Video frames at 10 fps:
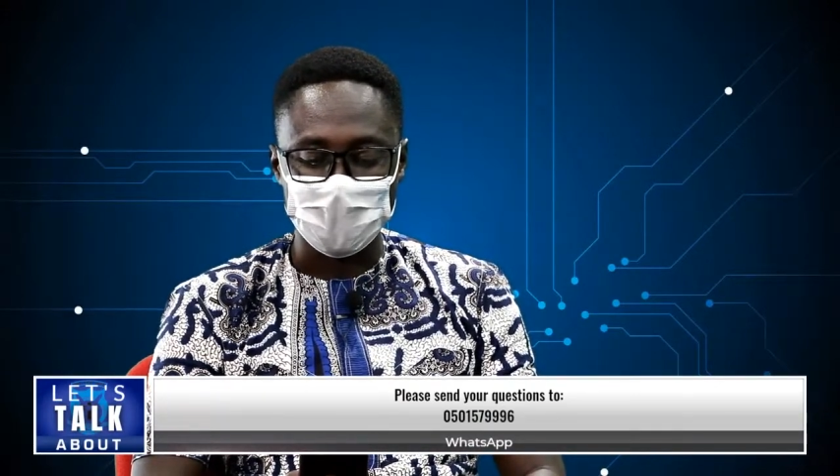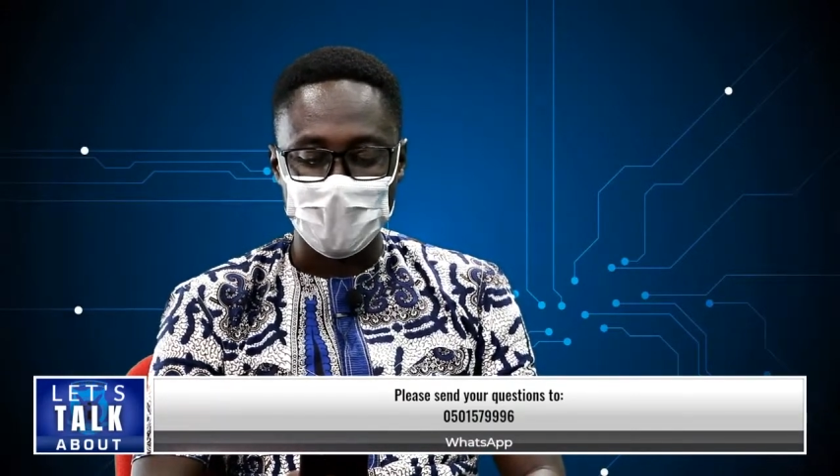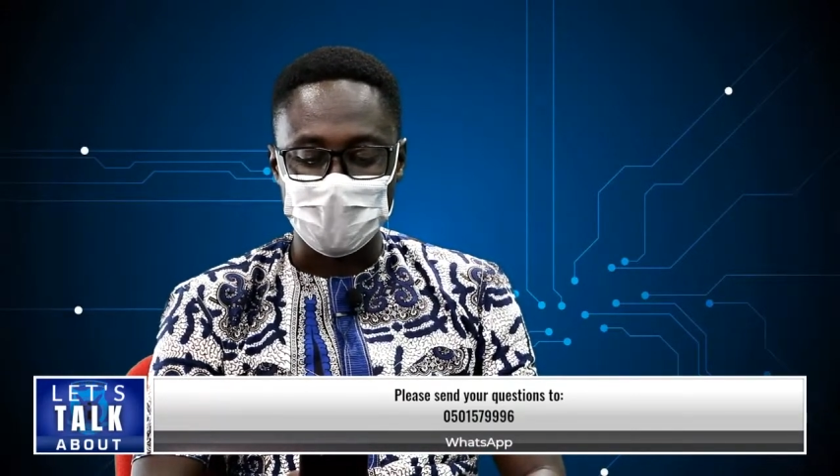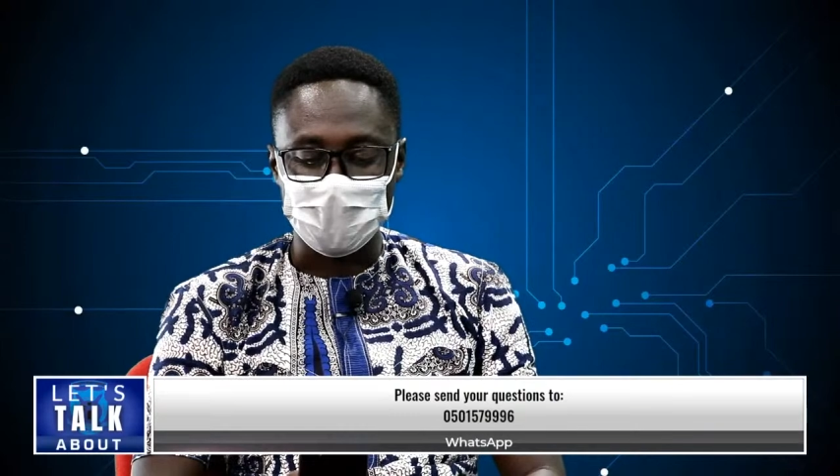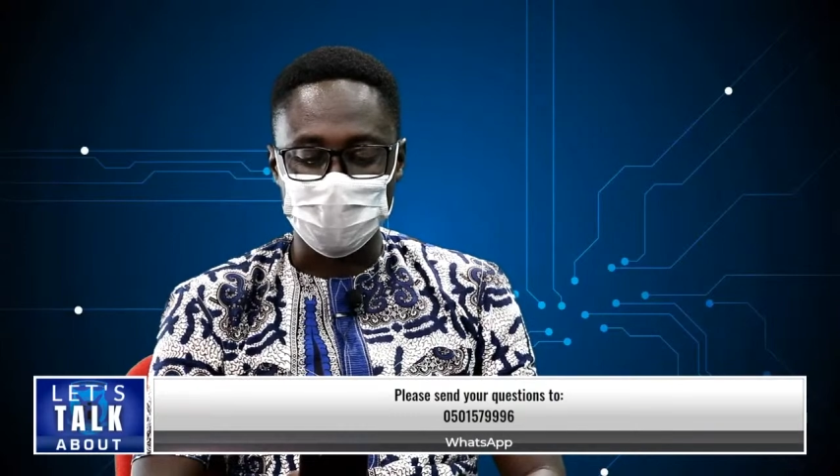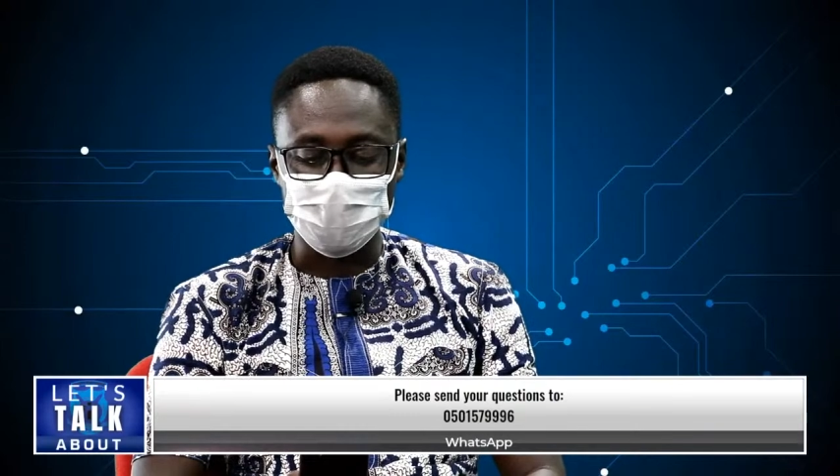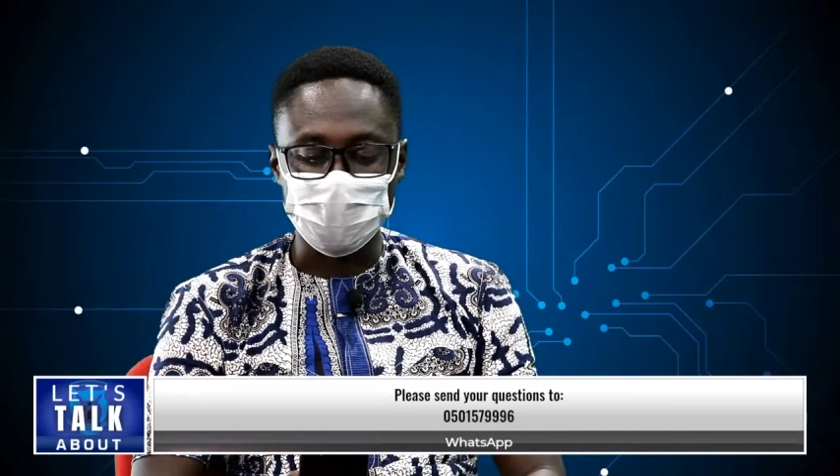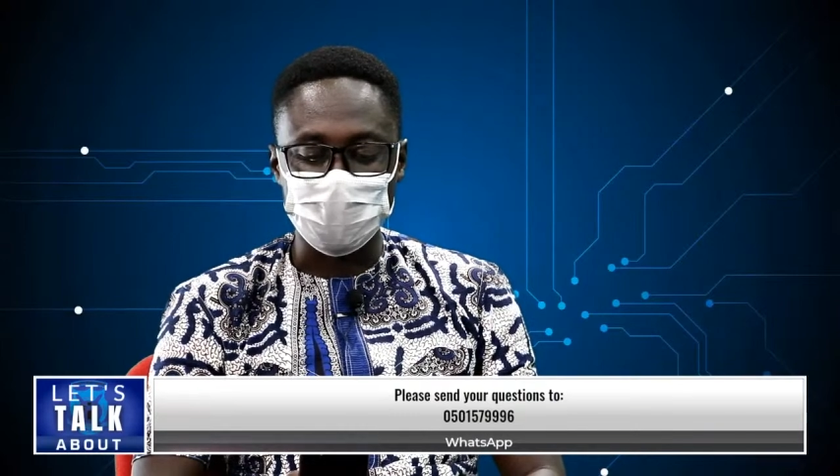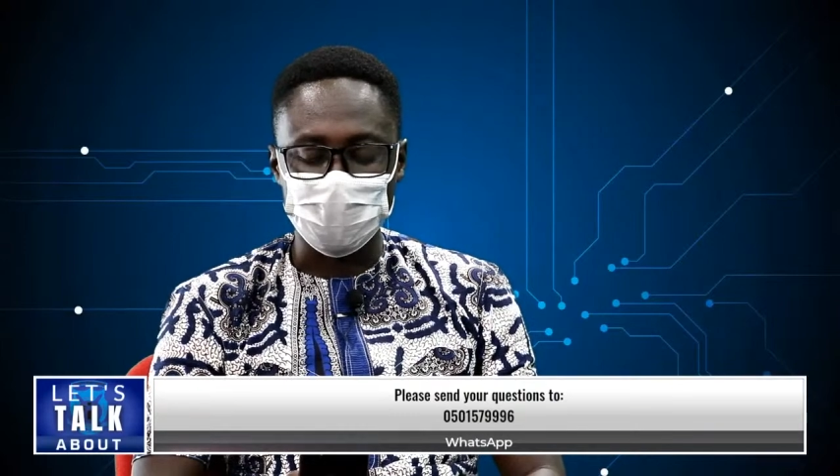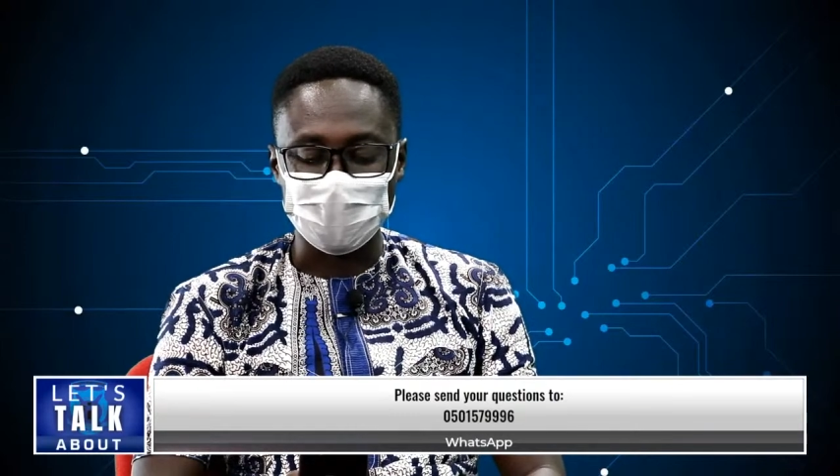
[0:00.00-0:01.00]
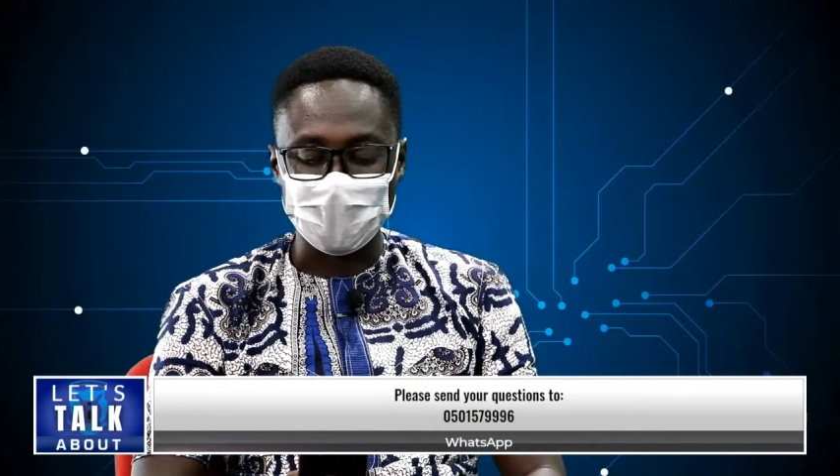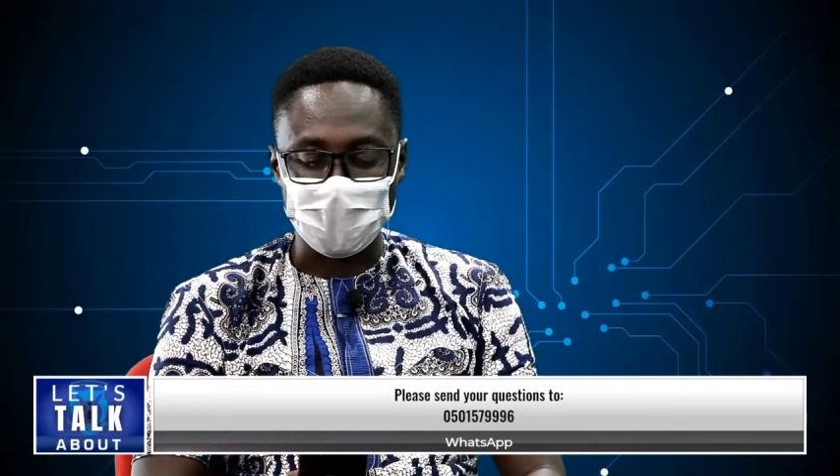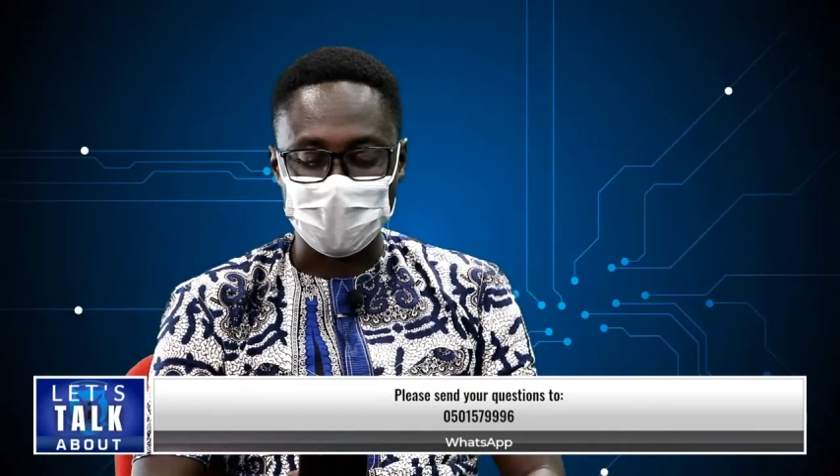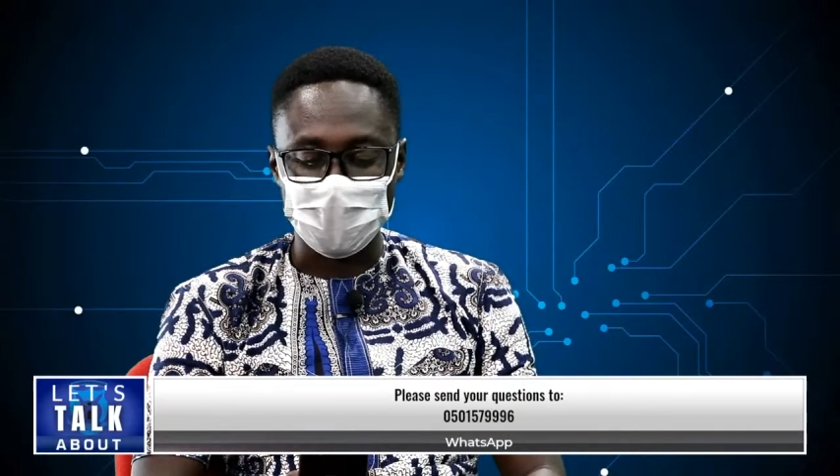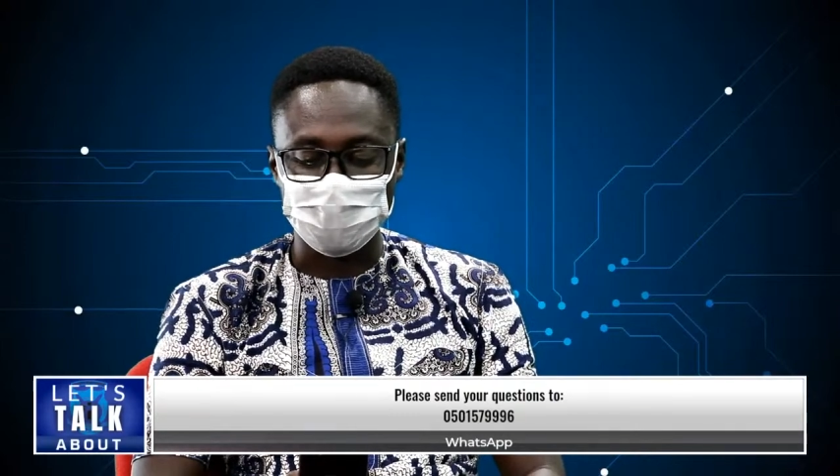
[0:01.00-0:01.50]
Some people do not accept